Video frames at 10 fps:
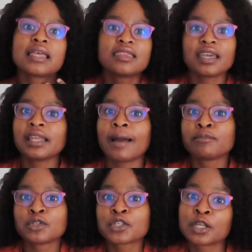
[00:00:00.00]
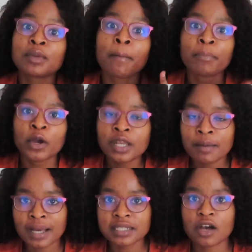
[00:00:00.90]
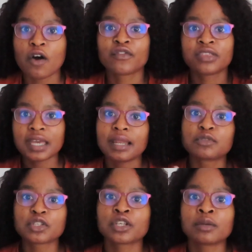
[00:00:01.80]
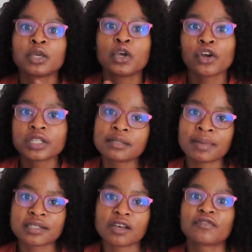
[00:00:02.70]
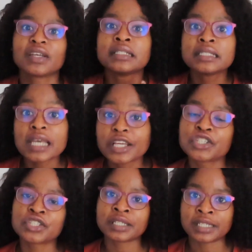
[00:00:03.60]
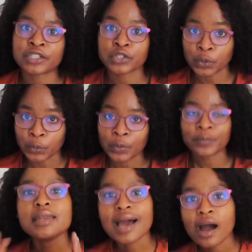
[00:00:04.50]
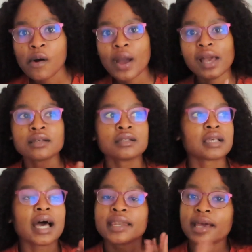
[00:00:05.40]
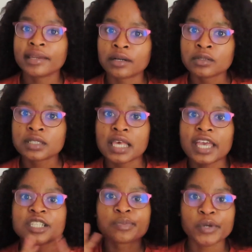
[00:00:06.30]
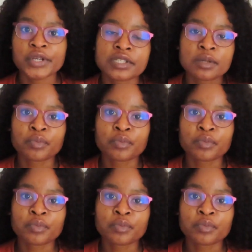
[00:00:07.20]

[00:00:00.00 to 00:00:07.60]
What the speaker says: then I'm just going to be burning myself, then I'm just going to be hurting myself intentionally. So now as an adult experiencing